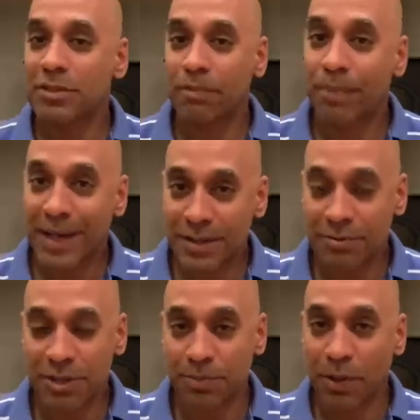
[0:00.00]
of bass
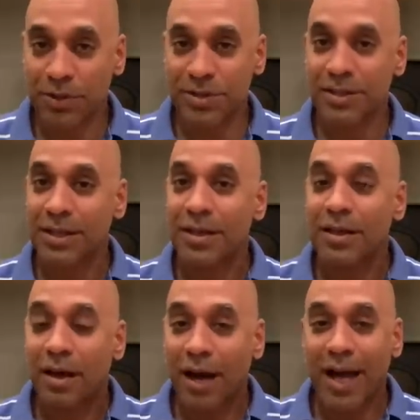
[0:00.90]
response,
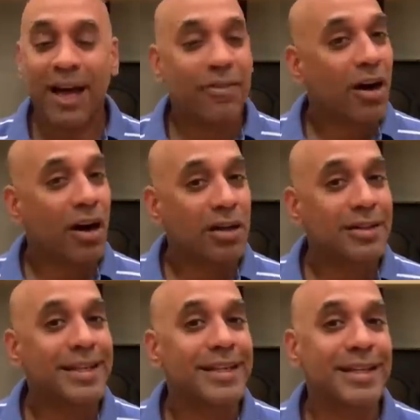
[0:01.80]
I have
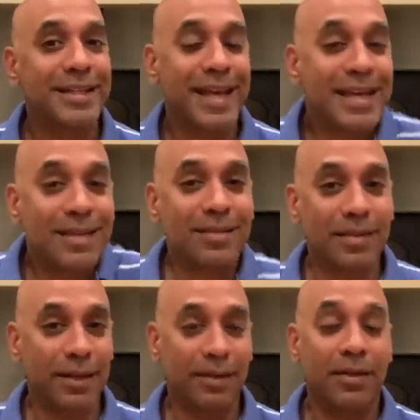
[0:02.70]
hardly heard
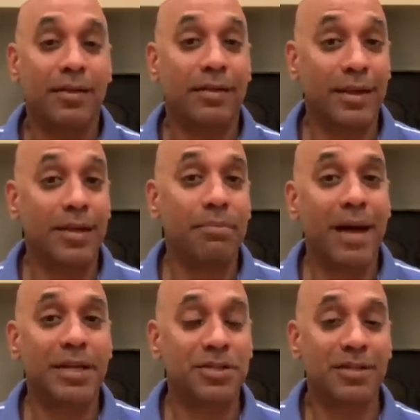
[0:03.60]
anything that can
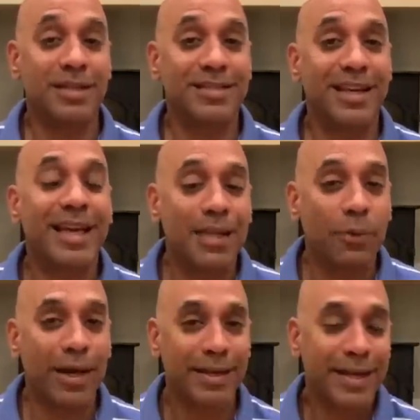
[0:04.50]
match these at
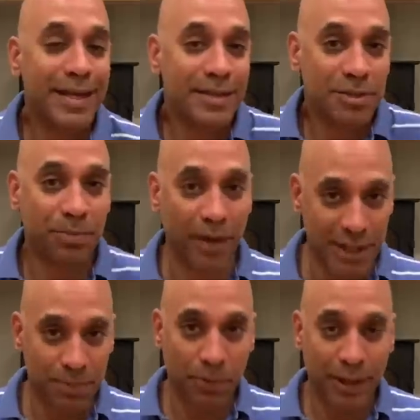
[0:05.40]
anywhere near this price
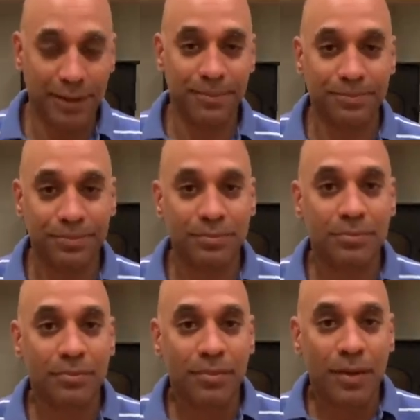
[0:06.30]
point.
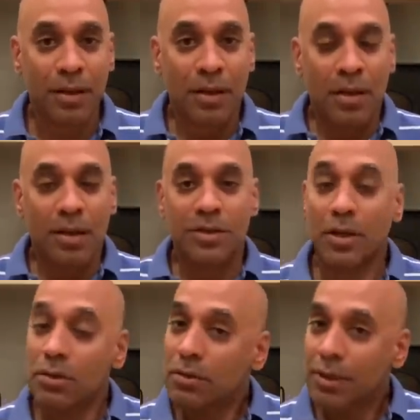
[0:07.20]

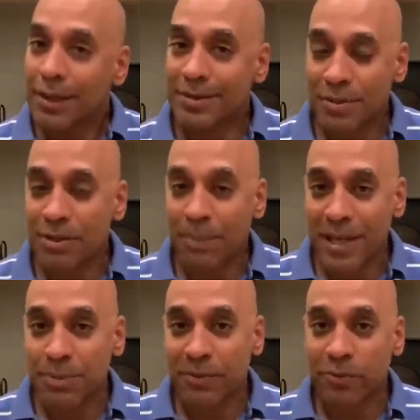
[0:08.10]
So in terms of
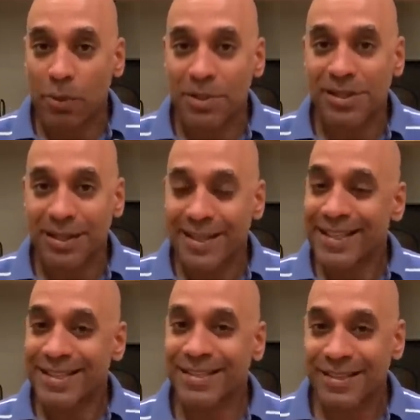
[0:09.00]
bass performance at
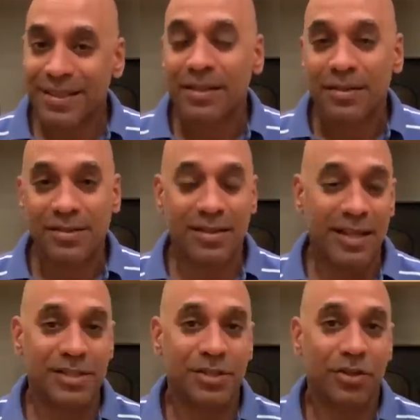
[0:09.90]
least, the
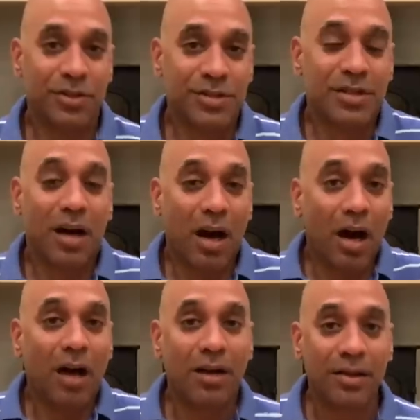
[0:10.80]
Celestions
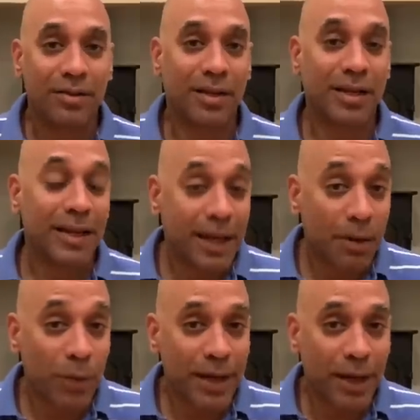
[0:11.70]
are the clear
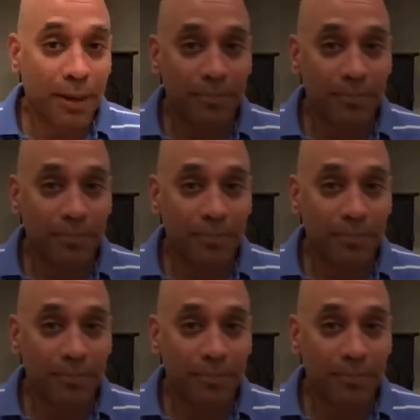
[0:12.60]
winner.